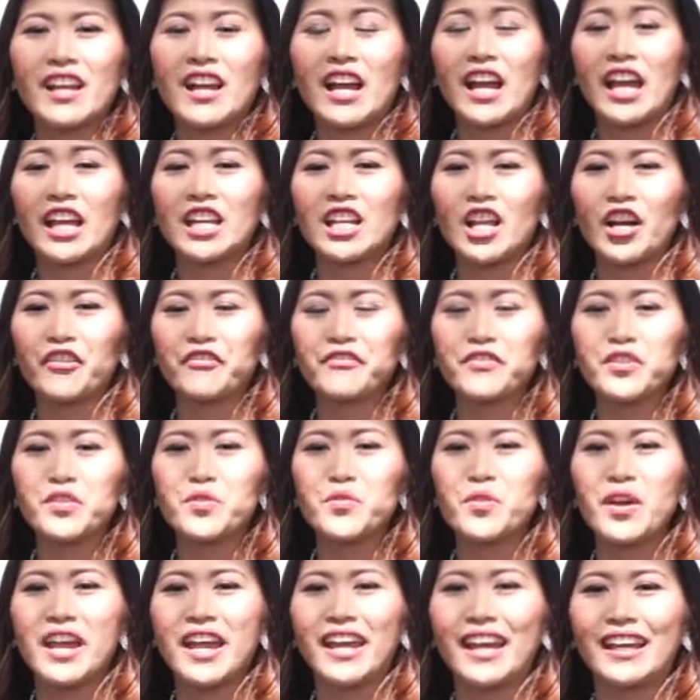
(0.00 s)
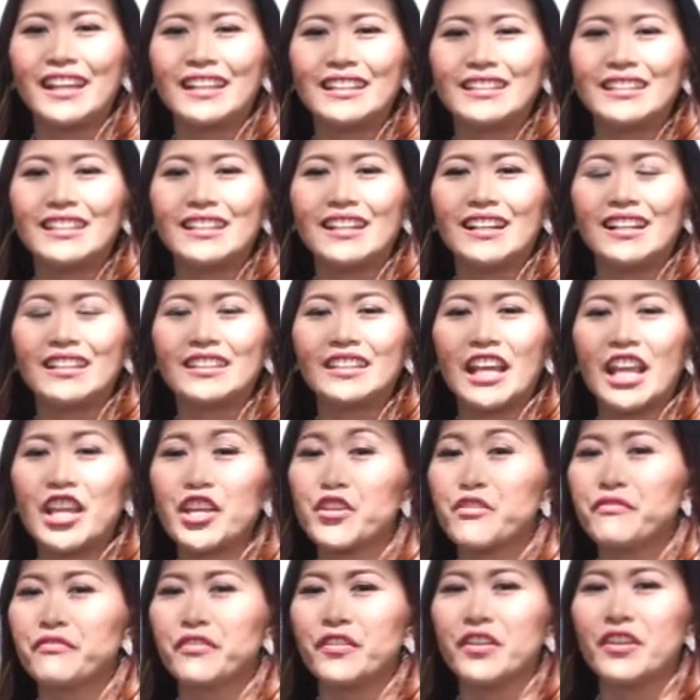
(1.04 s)
I love you, and
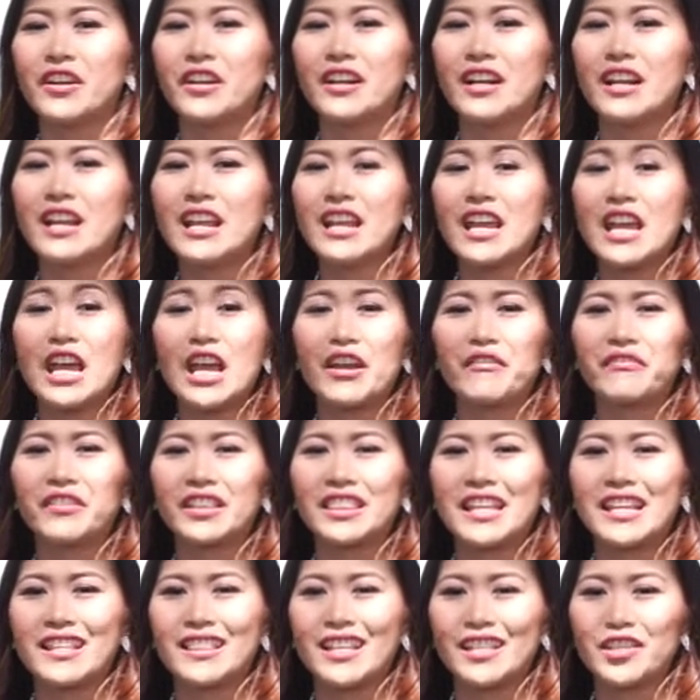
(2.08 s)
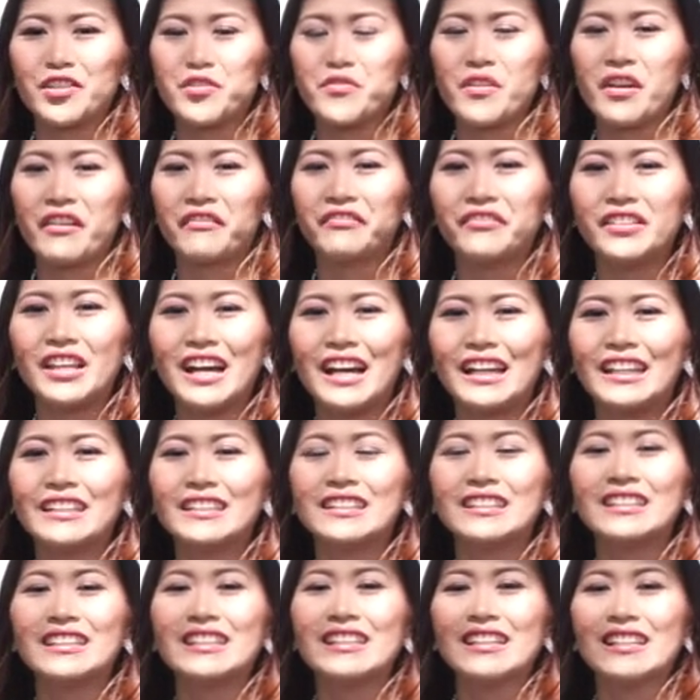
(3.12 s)
thank you for everything that you have
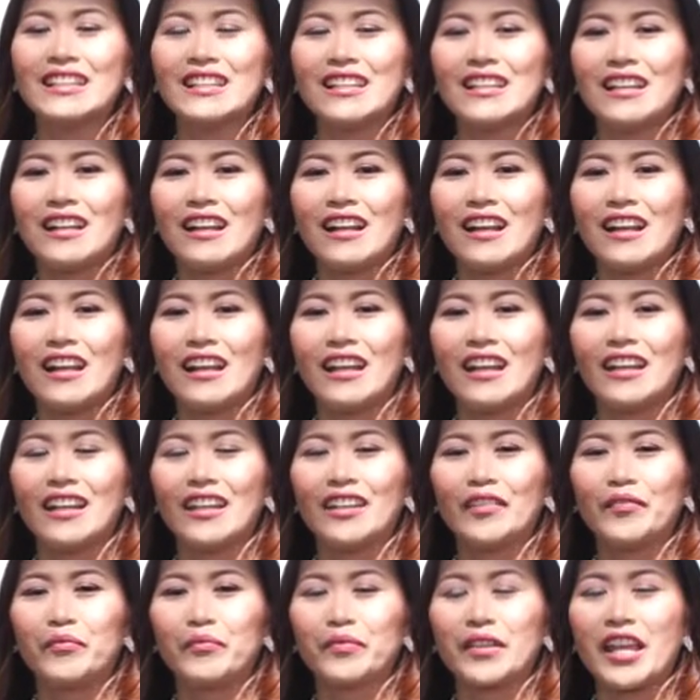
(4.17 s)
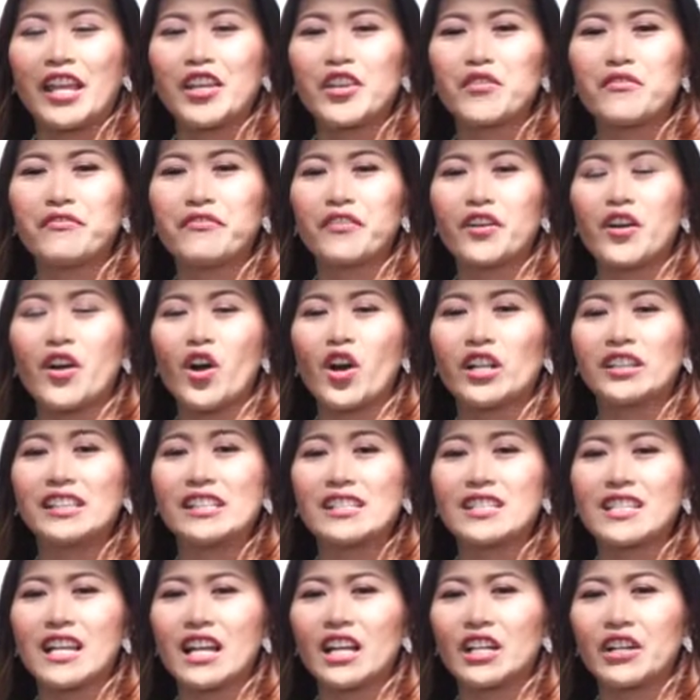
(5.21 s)
done. And thank you for all the
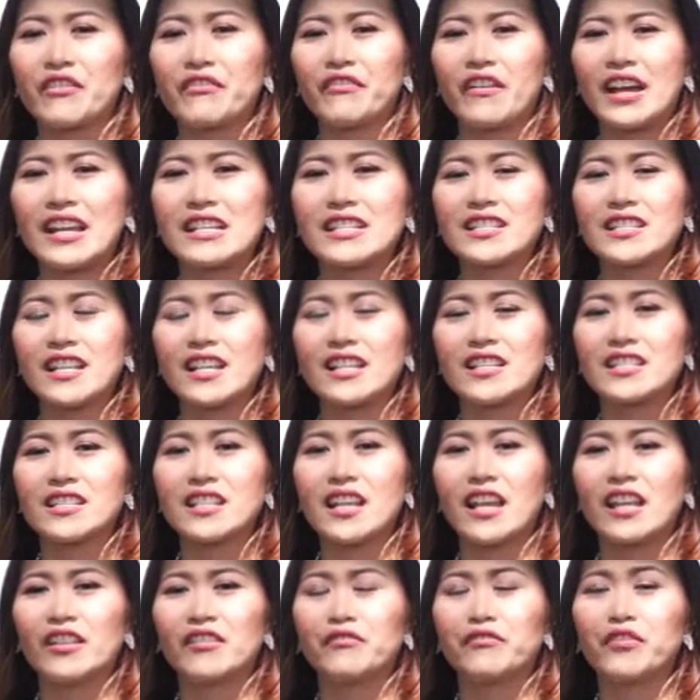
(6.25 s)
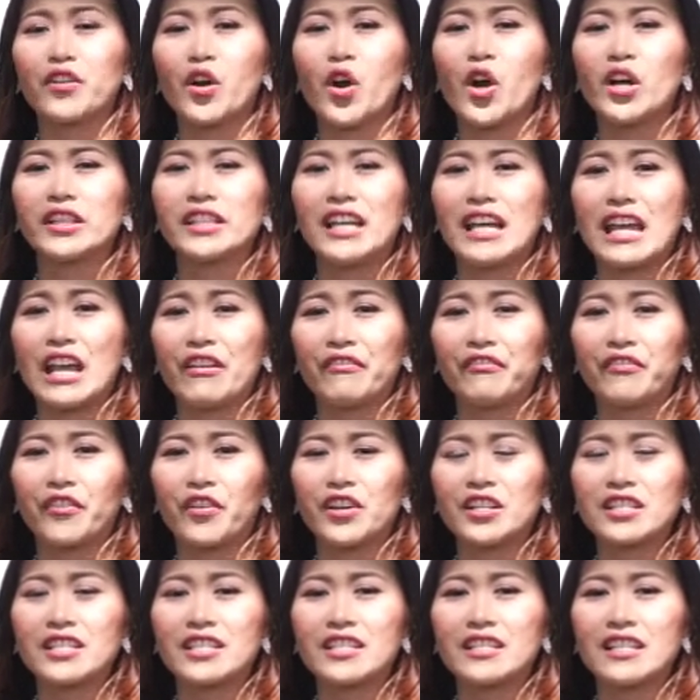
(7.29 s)
sacrifices and for all the
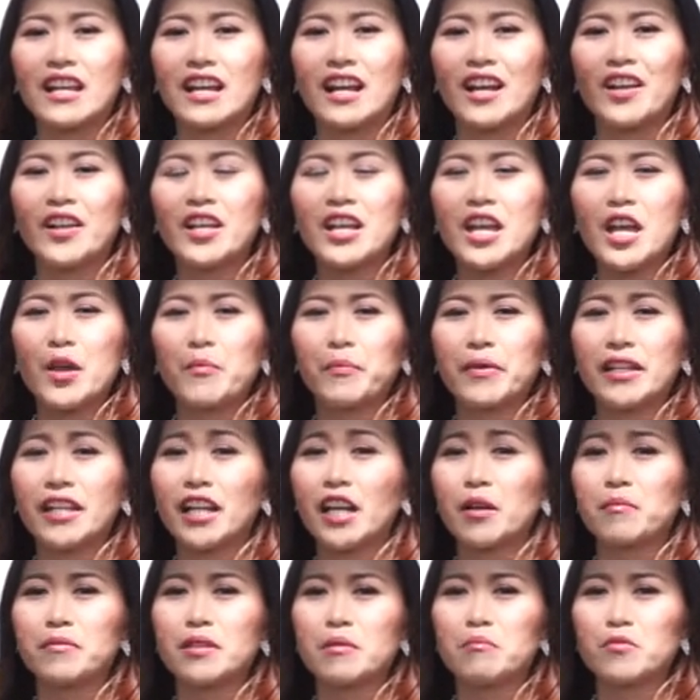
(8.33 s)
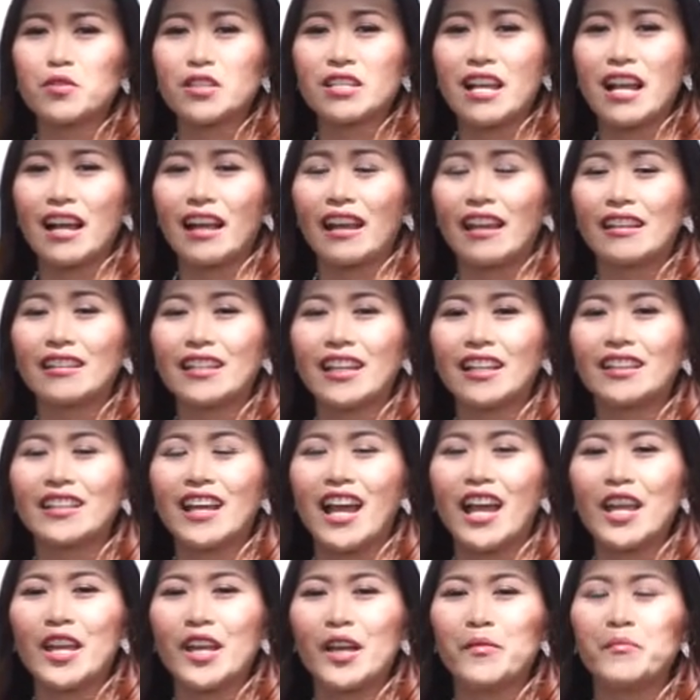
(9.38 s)
efforts na pinaramdam mo sa akin that
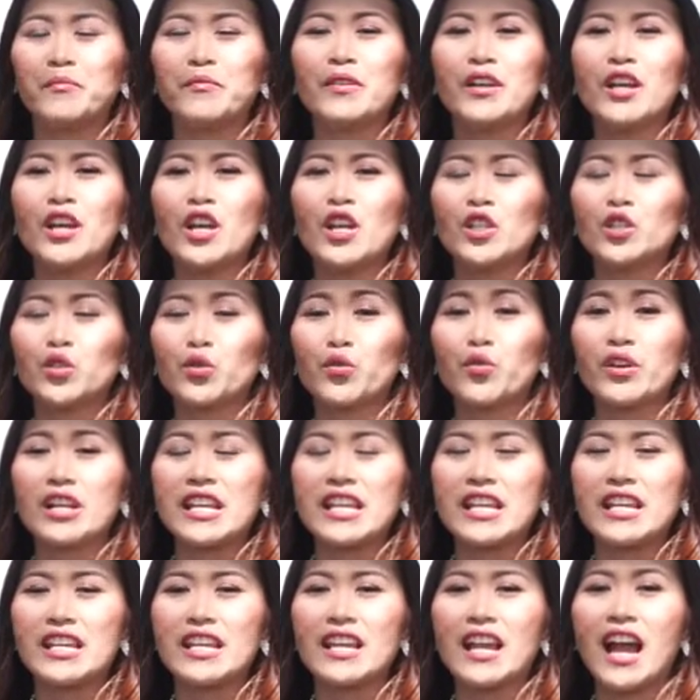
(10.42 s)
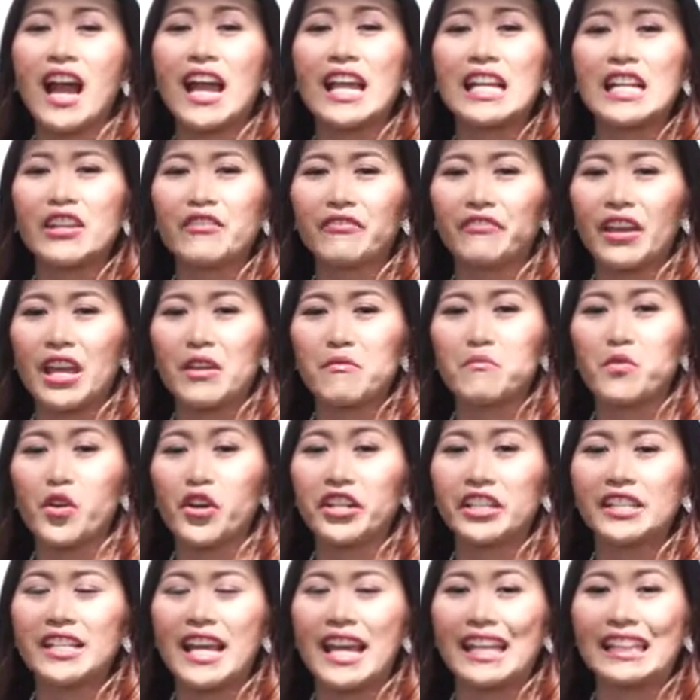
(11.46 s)
I am truly highly
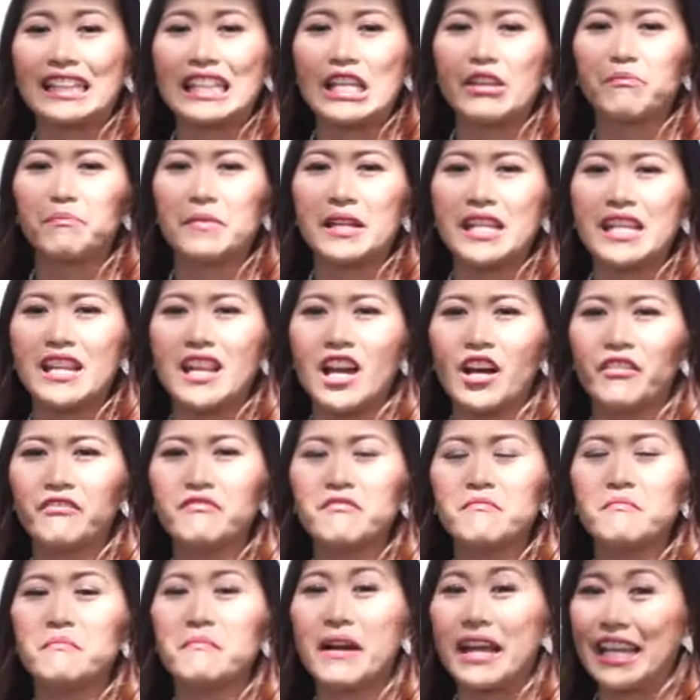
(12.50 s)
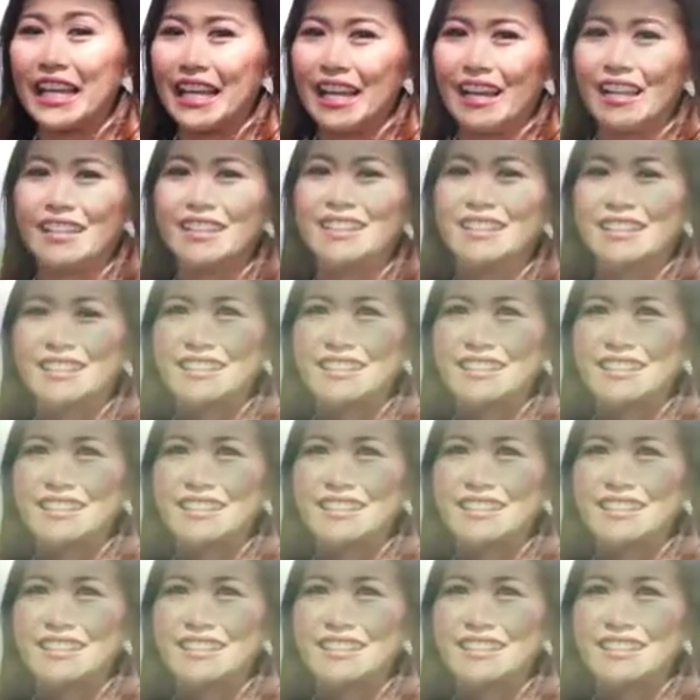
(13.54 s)
favored and deeply loved by God.